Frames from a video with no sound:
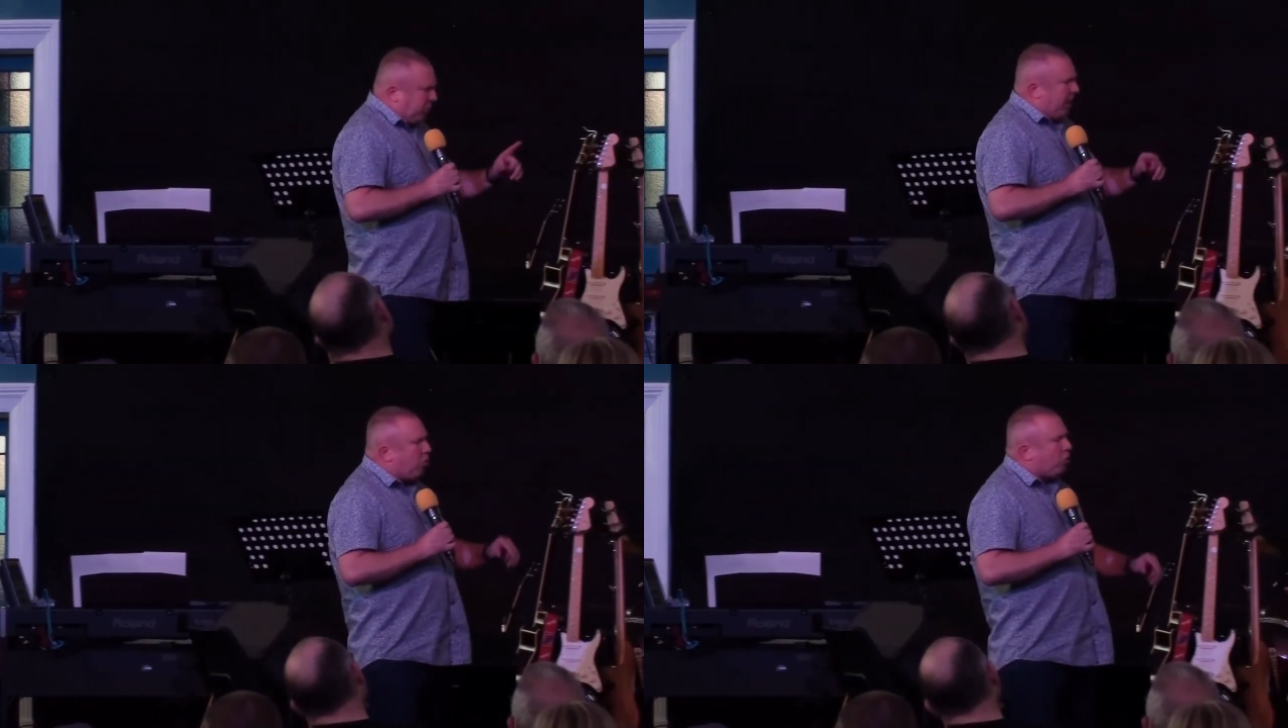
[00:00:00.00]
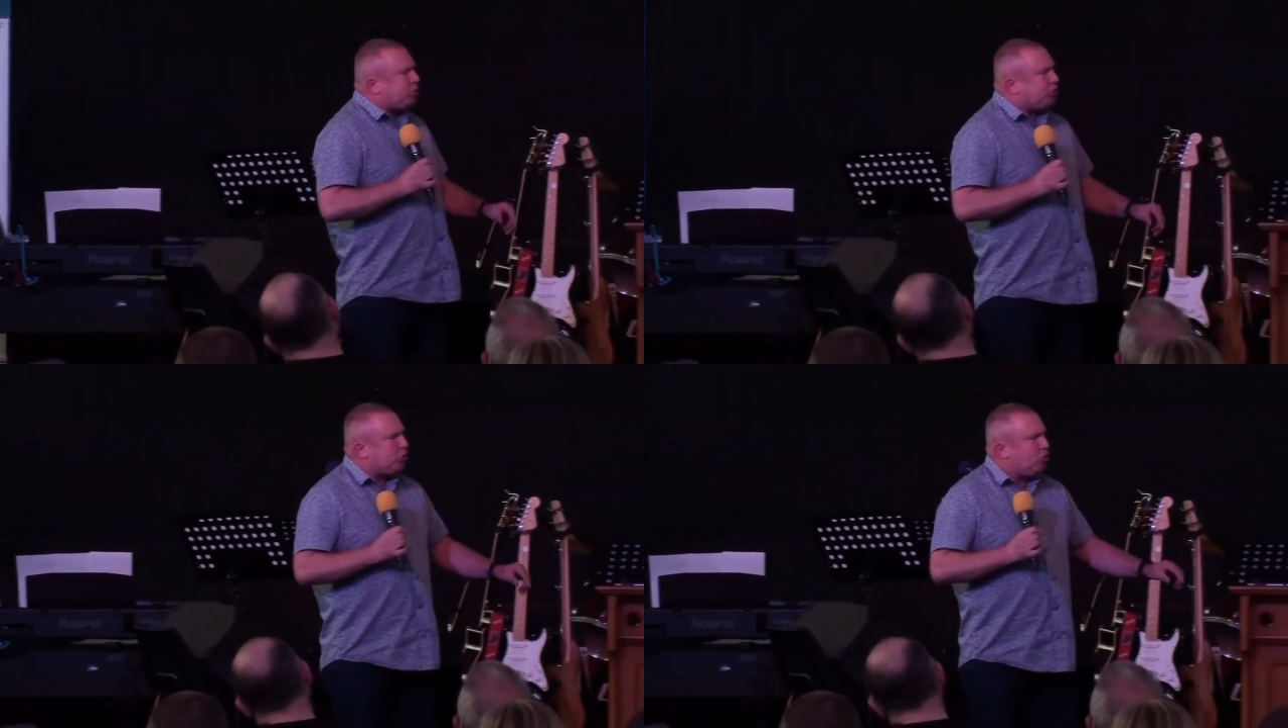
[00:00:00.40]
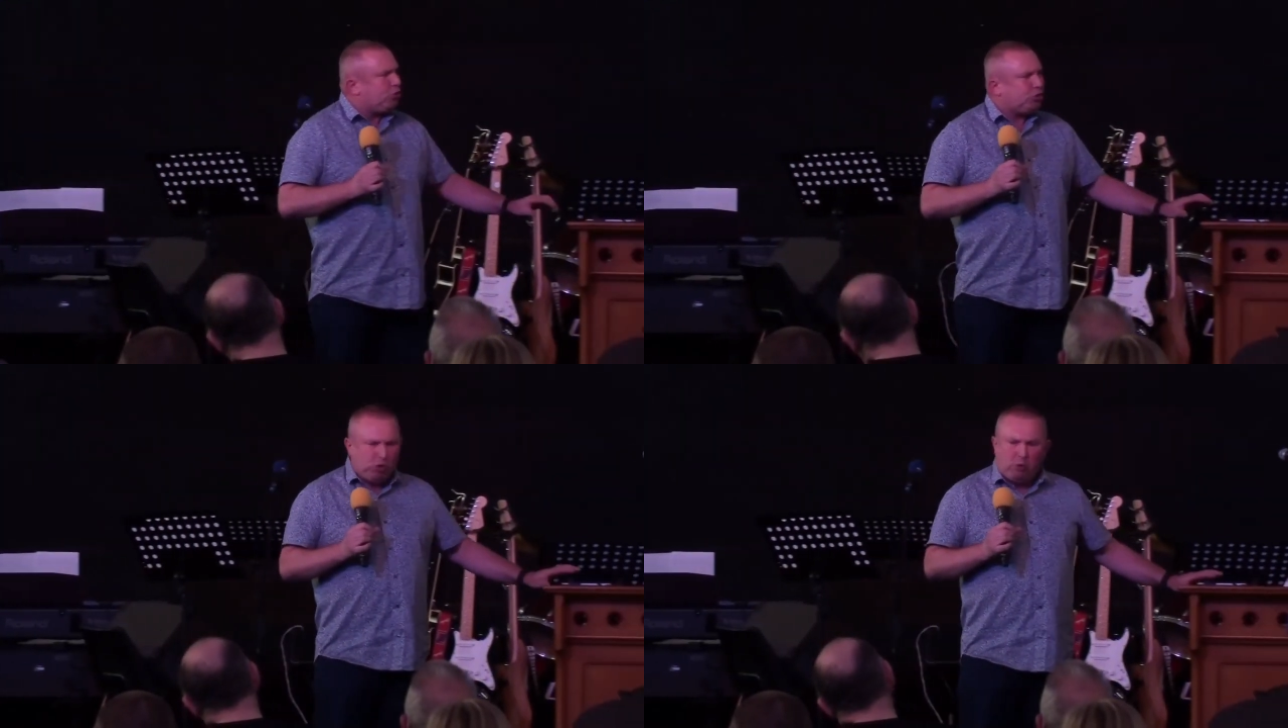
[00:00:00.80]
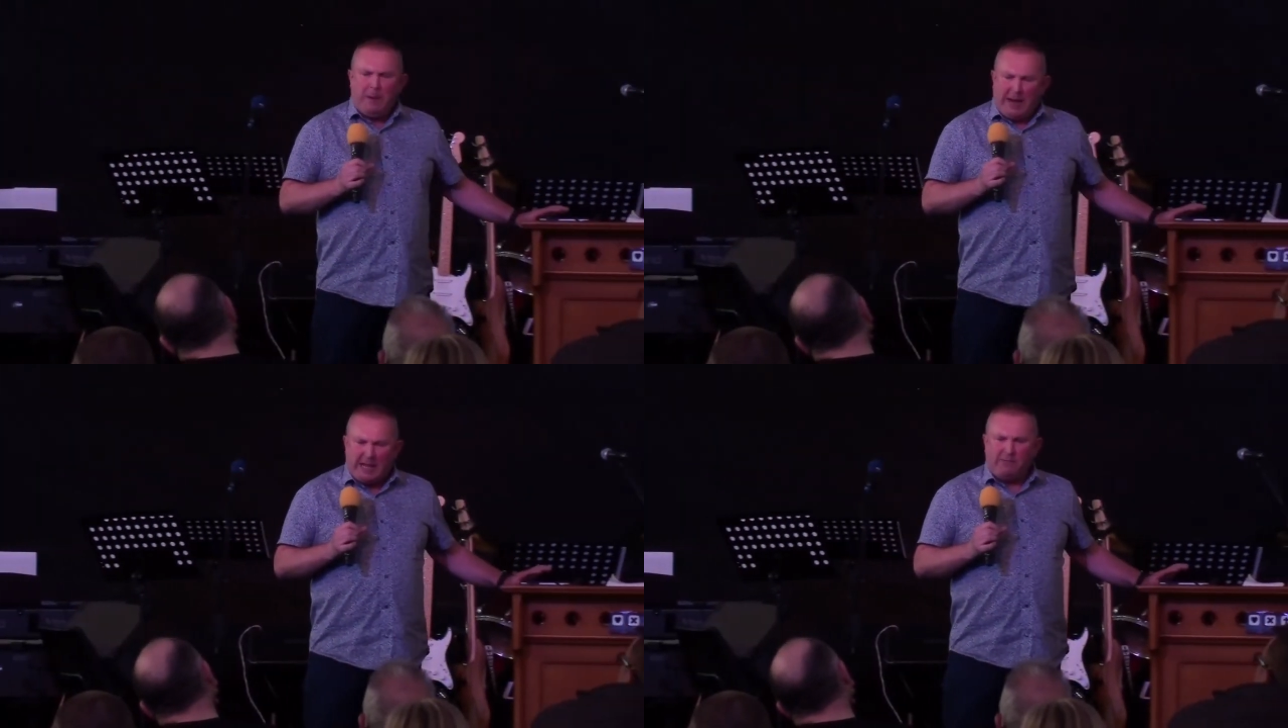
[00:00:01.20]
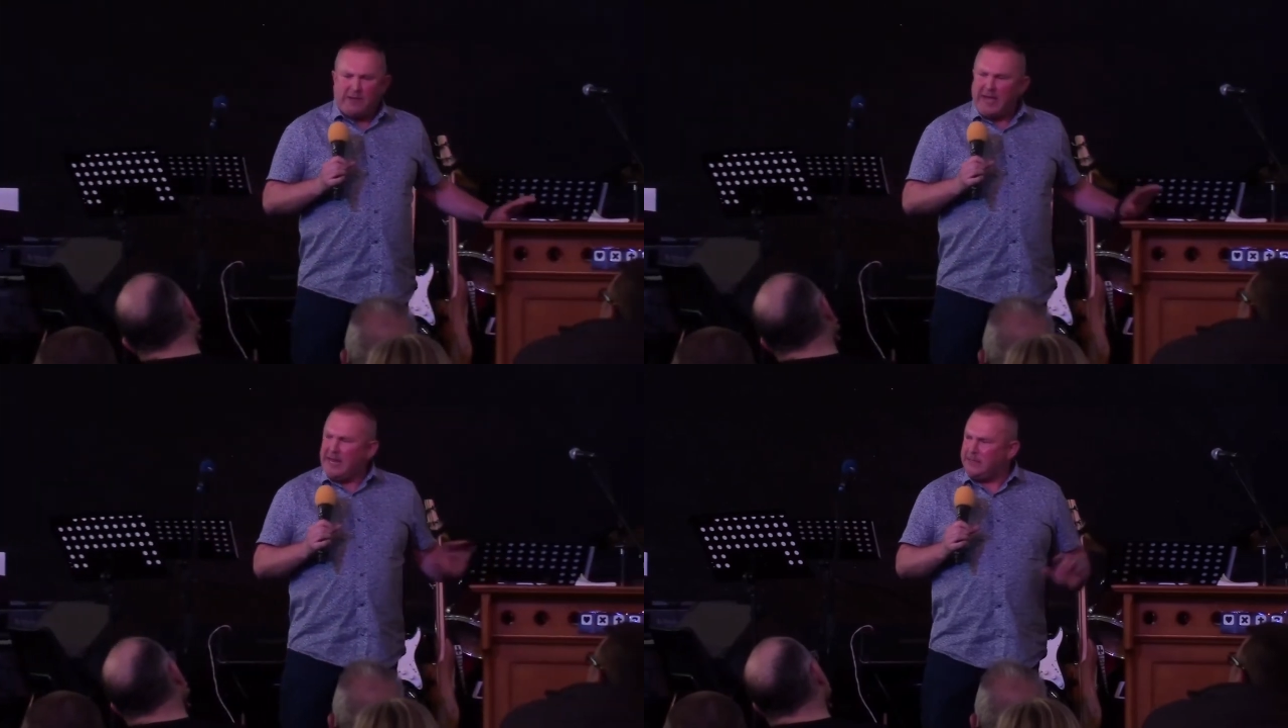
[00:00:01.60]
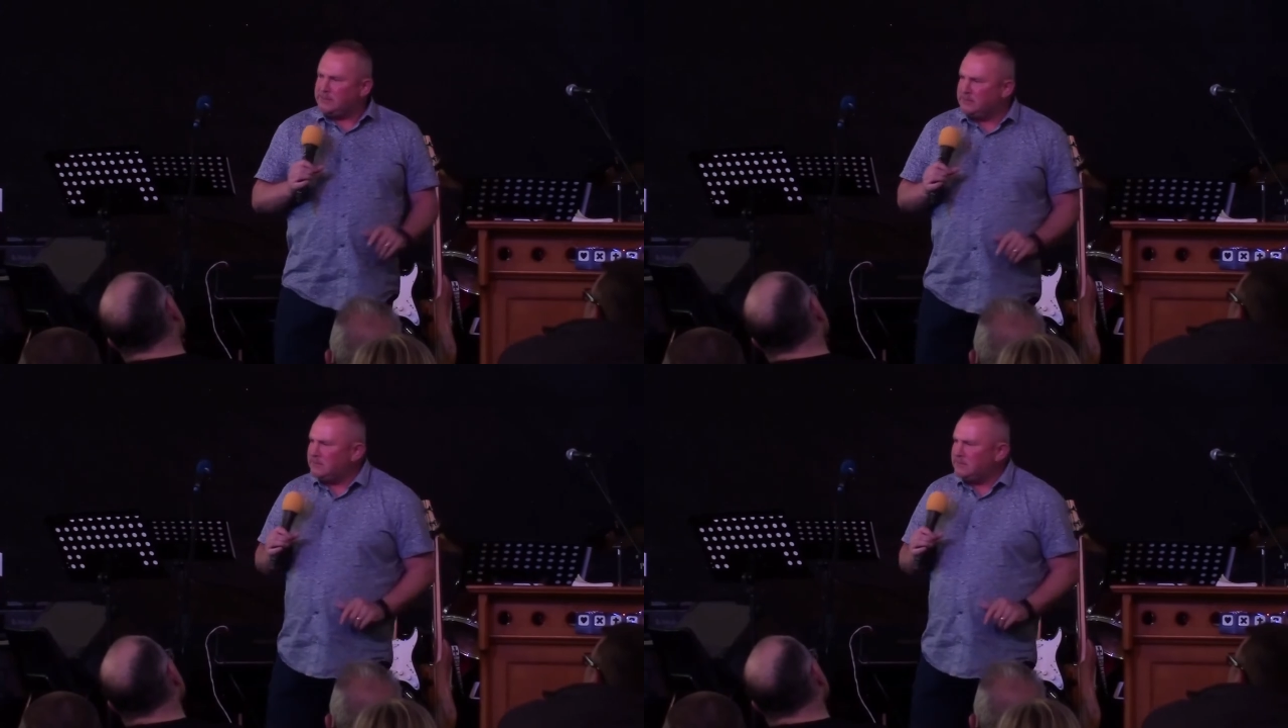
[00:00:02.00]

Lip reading: is where God shook my life again.